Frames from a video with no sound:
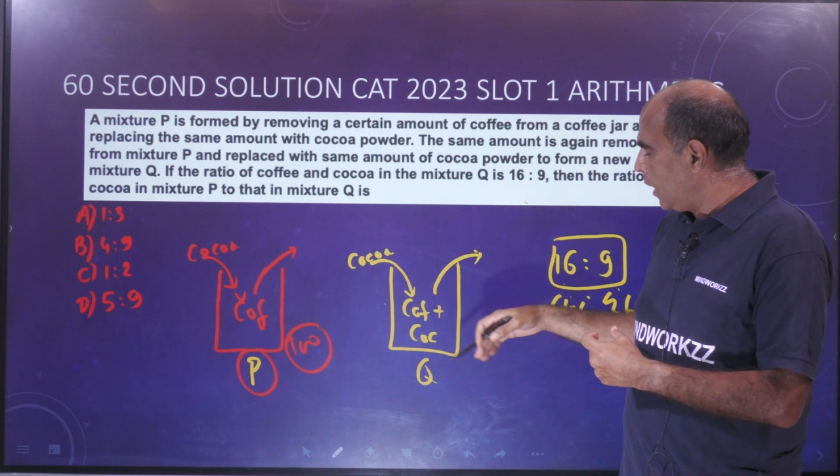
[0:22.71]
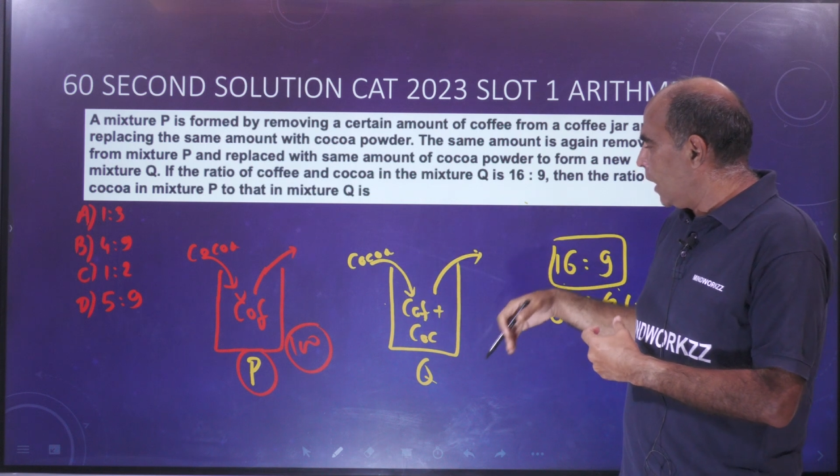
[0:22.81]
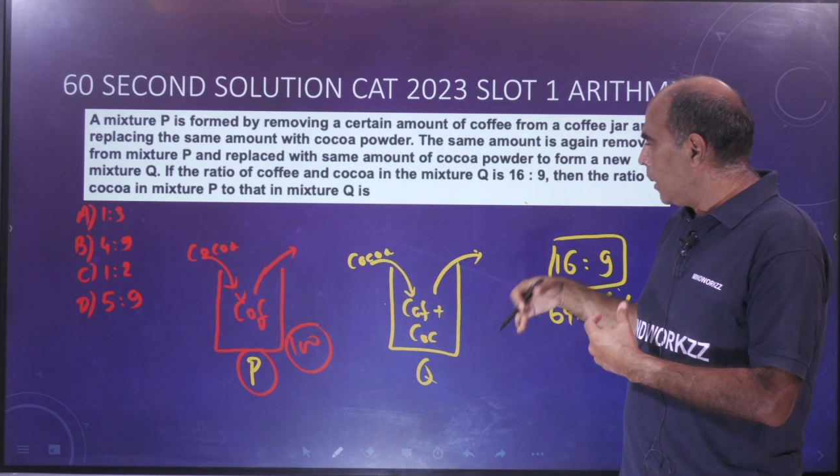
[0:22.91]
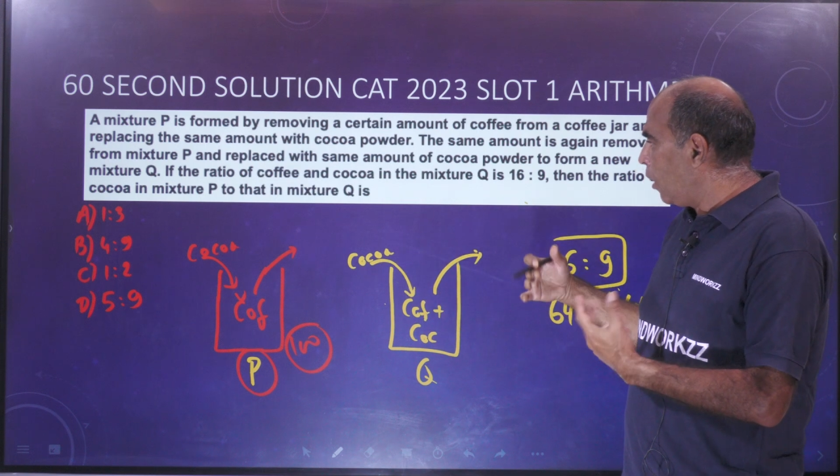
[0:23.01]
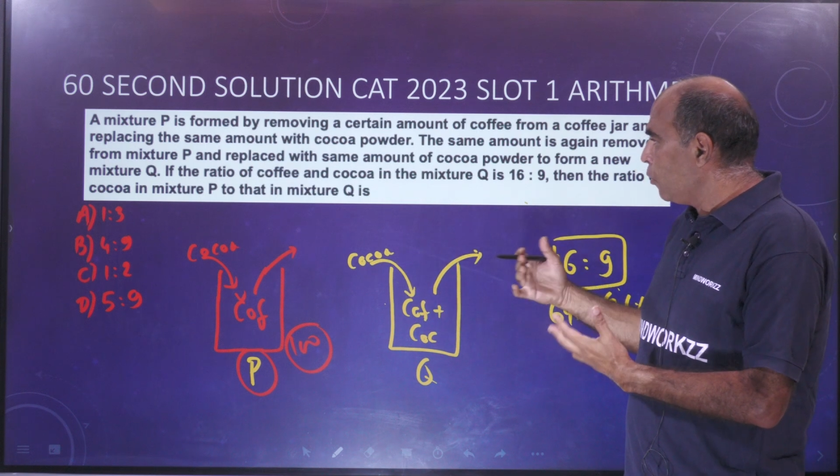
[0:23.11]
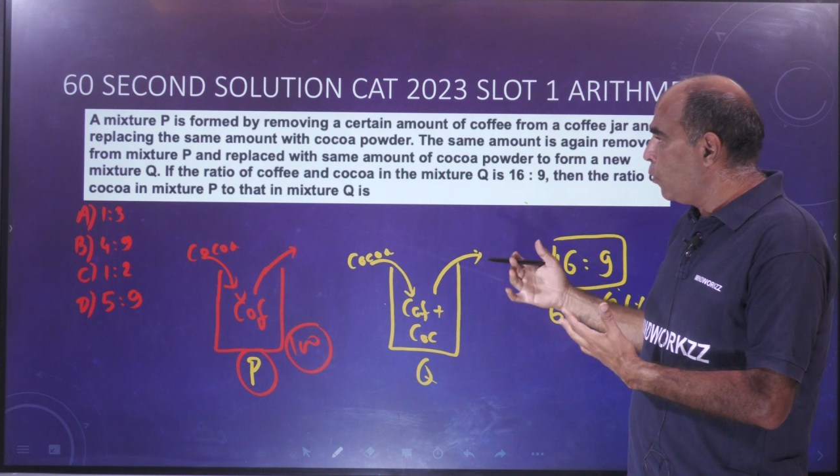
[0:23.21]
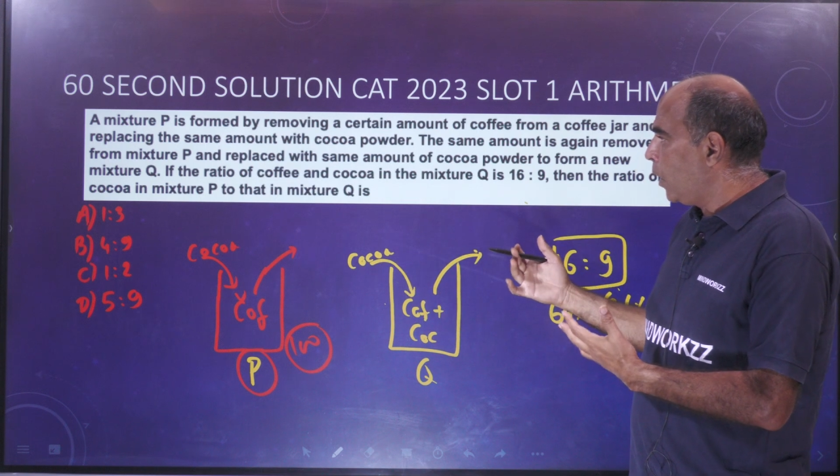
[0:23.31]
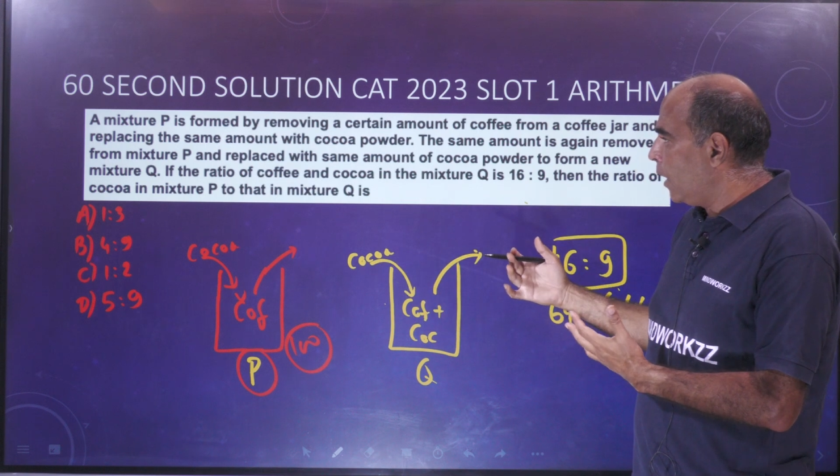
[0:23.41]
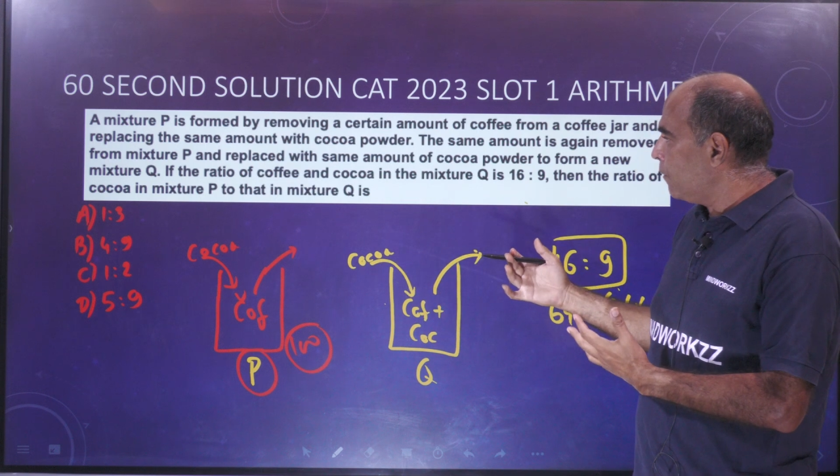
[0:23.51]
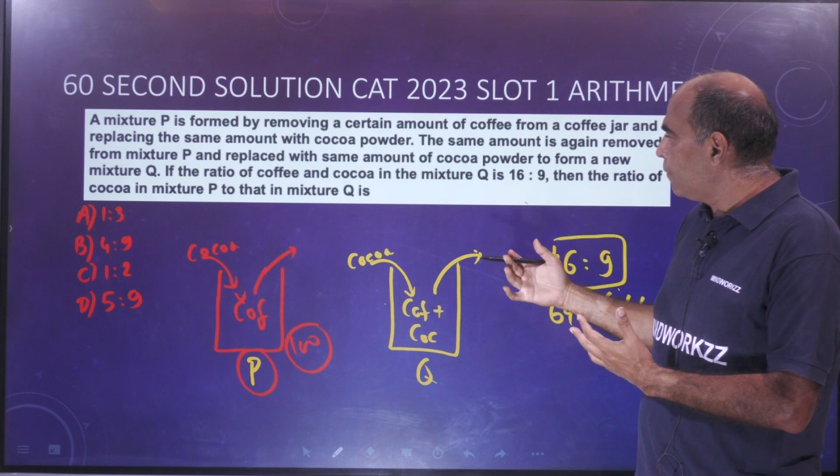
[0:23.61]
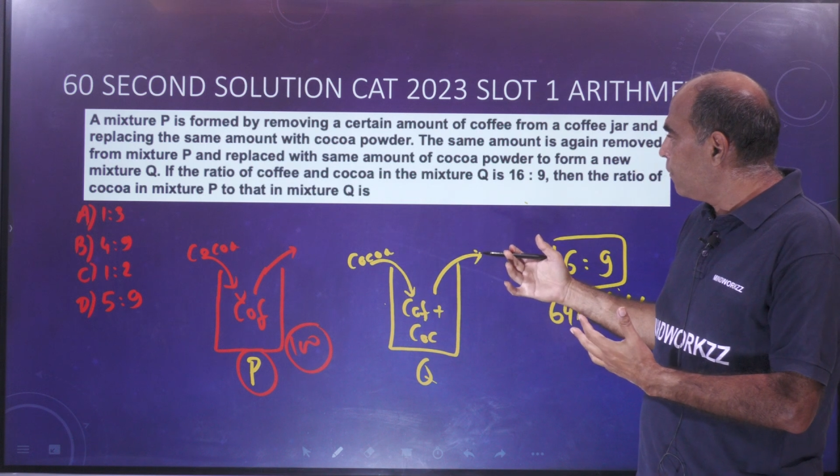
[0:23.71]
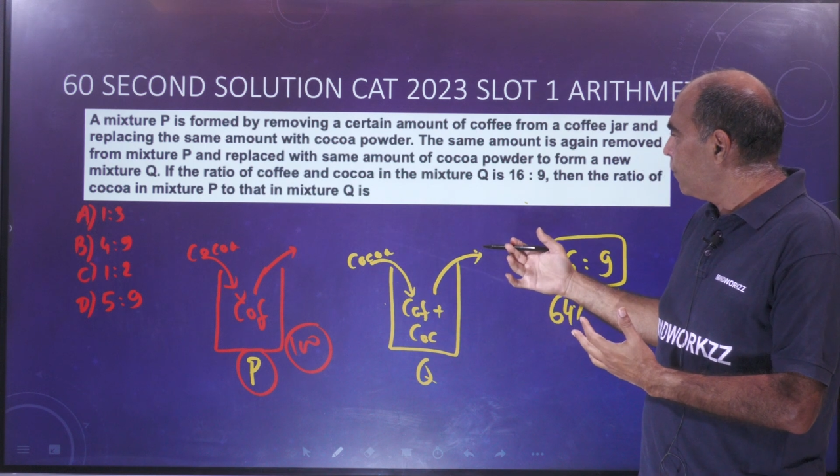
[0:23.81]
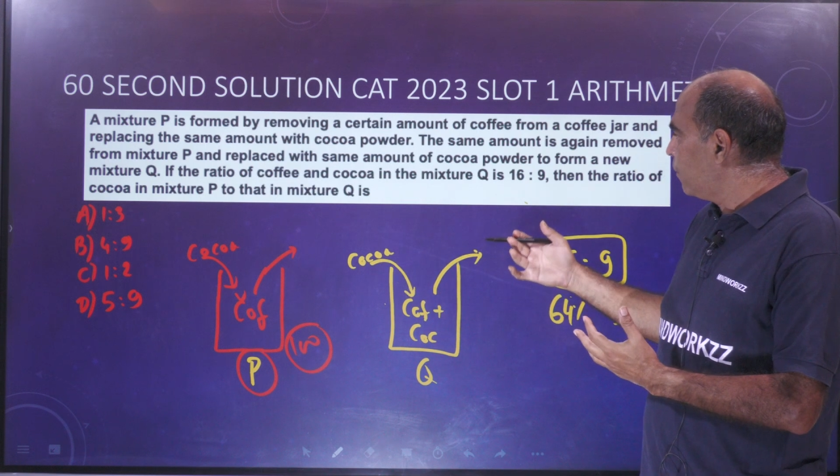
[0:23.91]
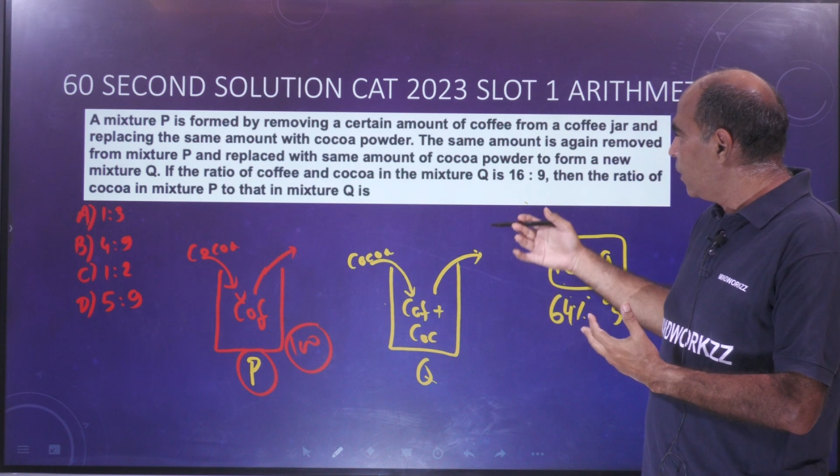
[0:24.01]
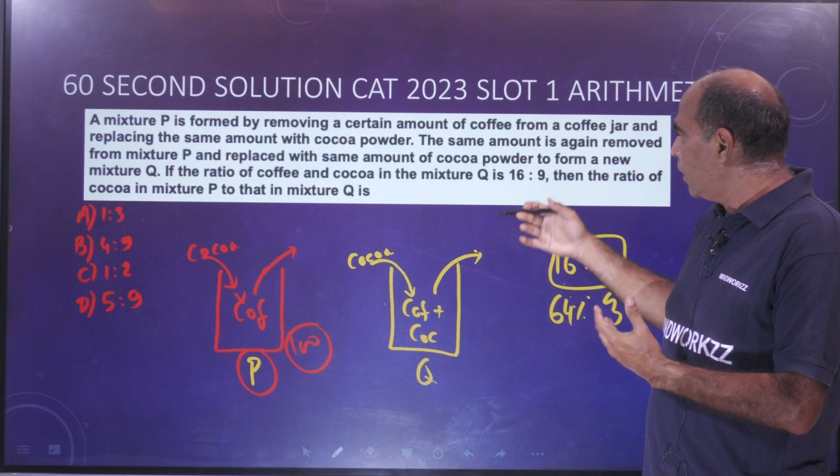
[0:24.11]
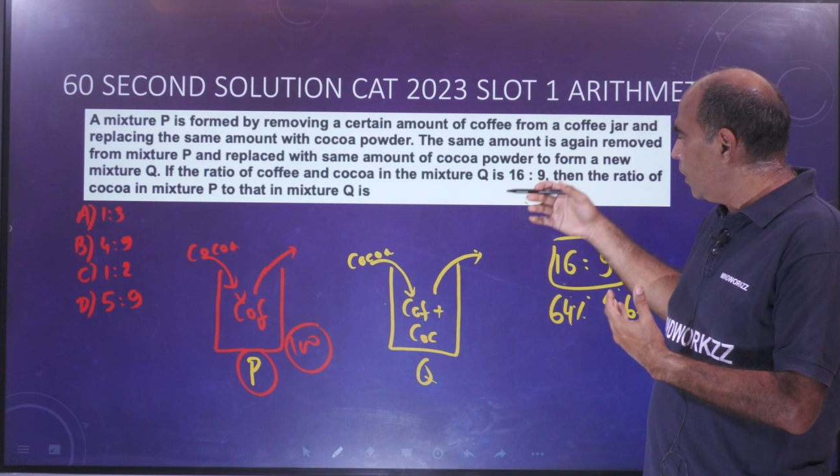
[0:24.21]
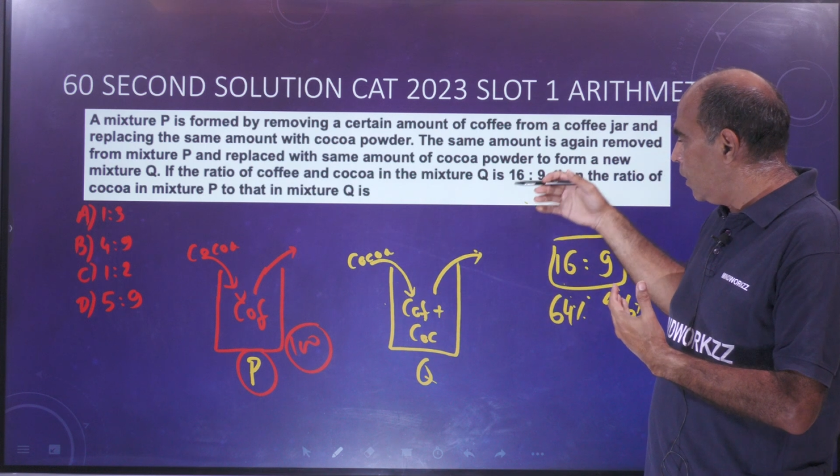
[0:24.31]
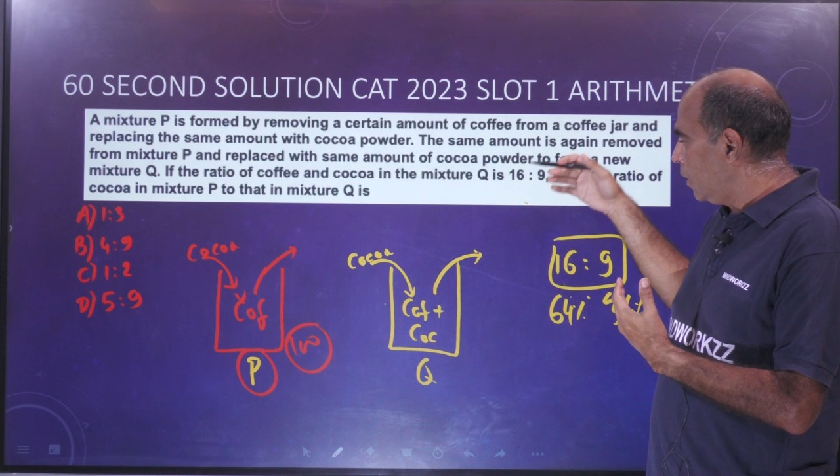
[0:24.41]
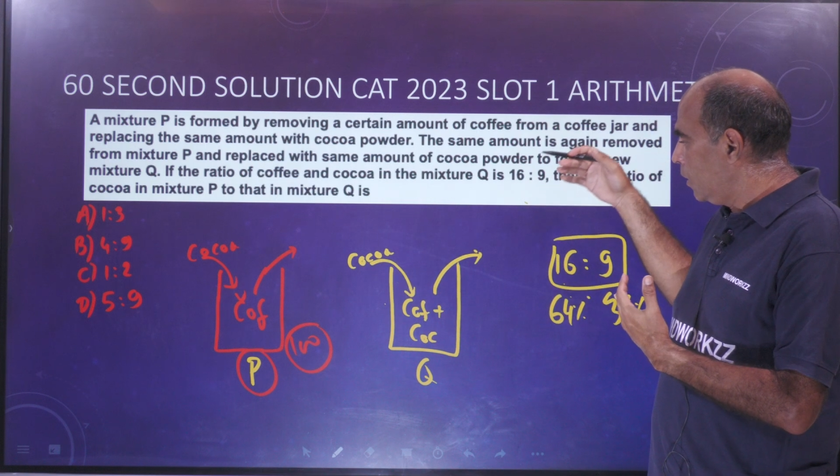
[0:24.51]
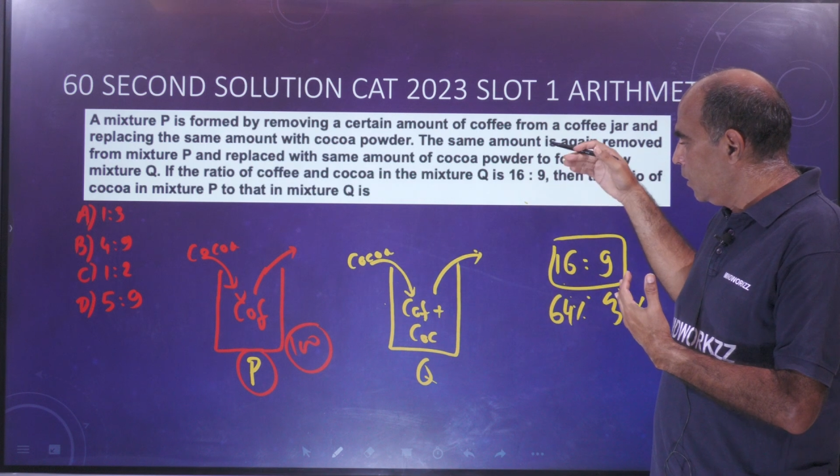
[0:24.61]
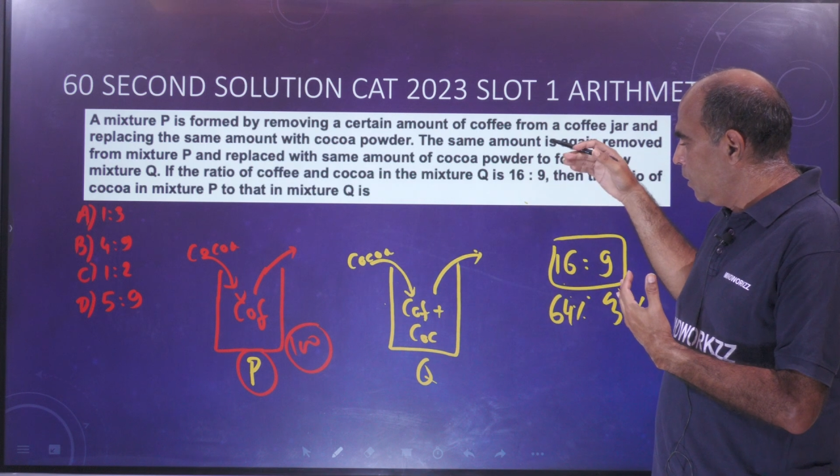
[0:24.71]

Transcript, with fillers: and now you have a